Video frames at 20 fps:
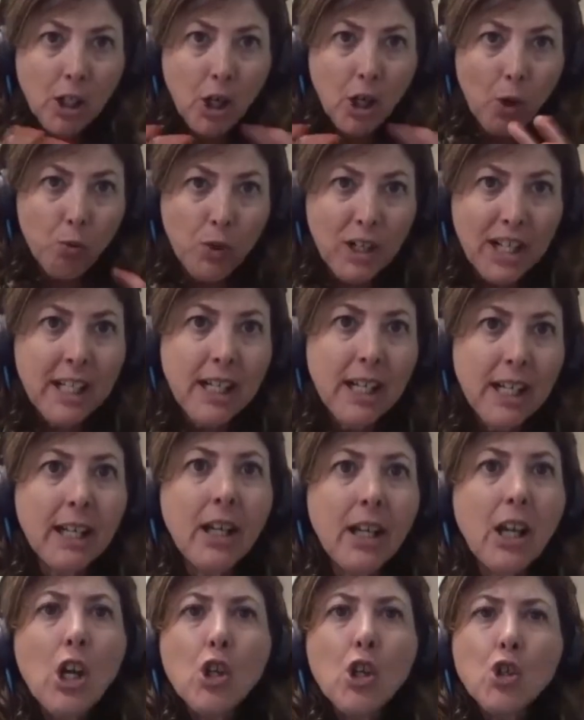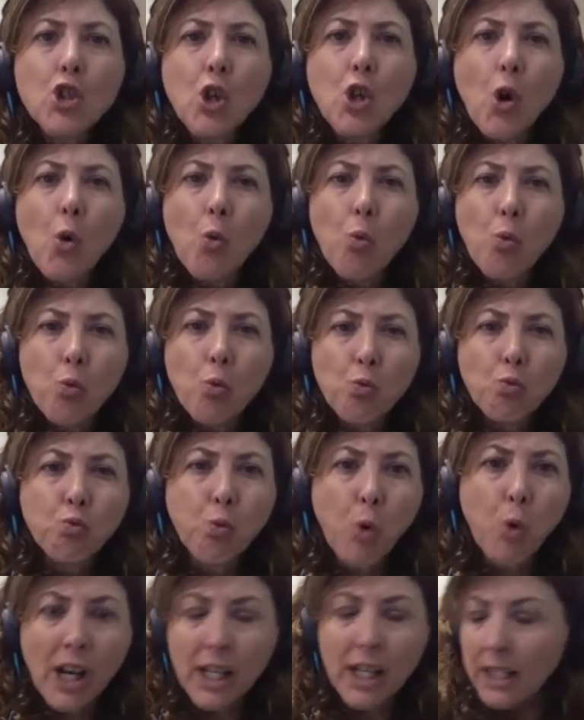reading. So
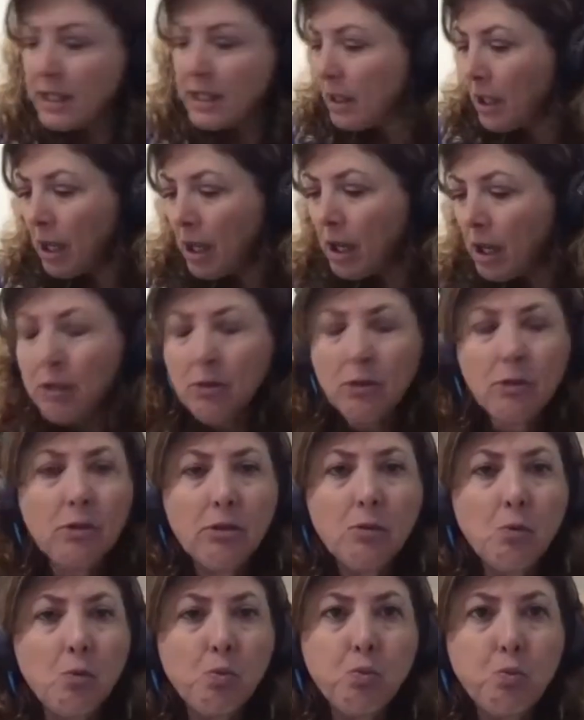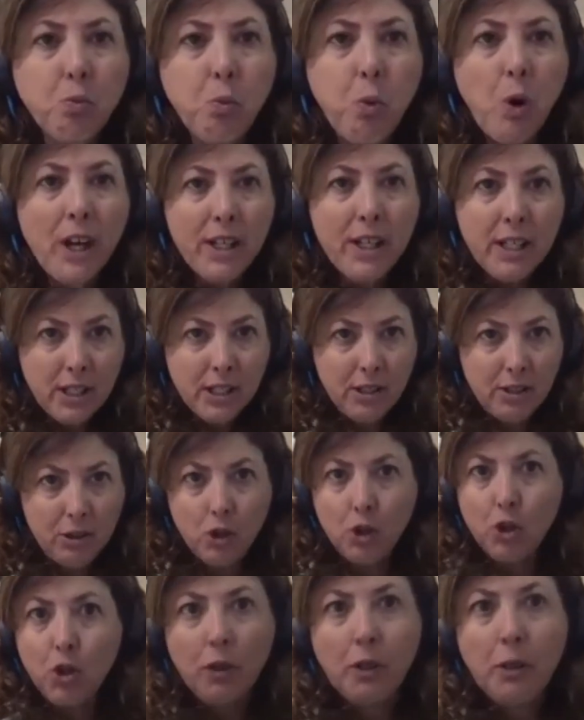what in
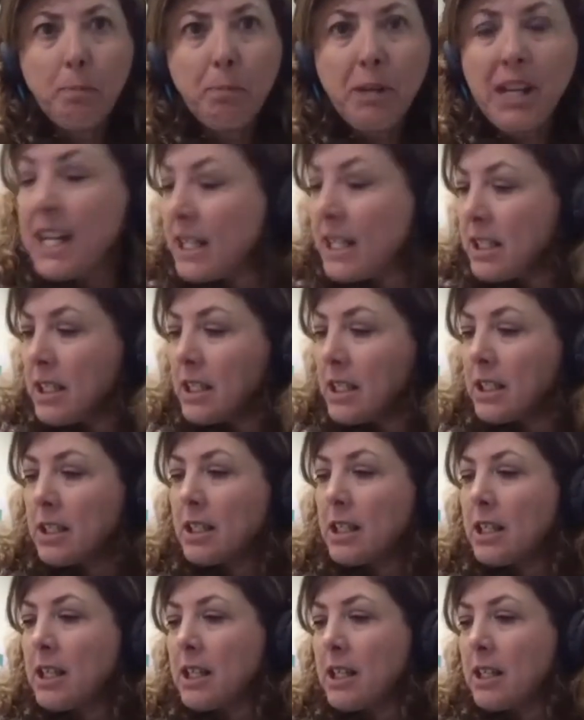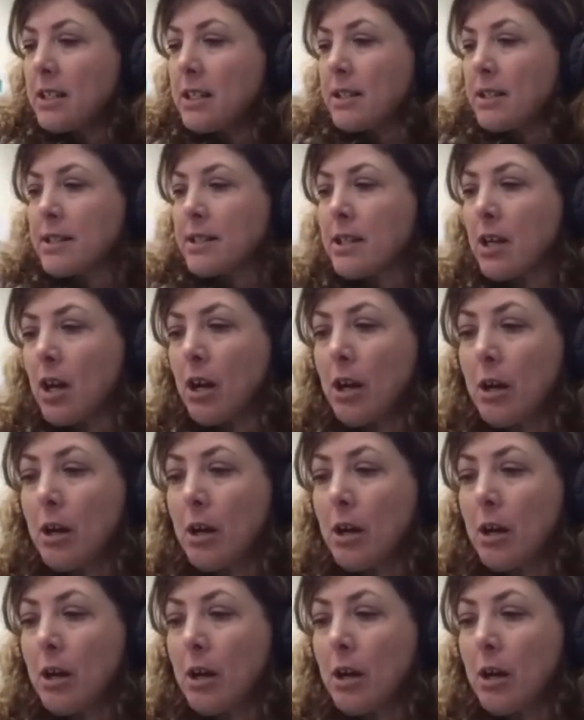your opinion is,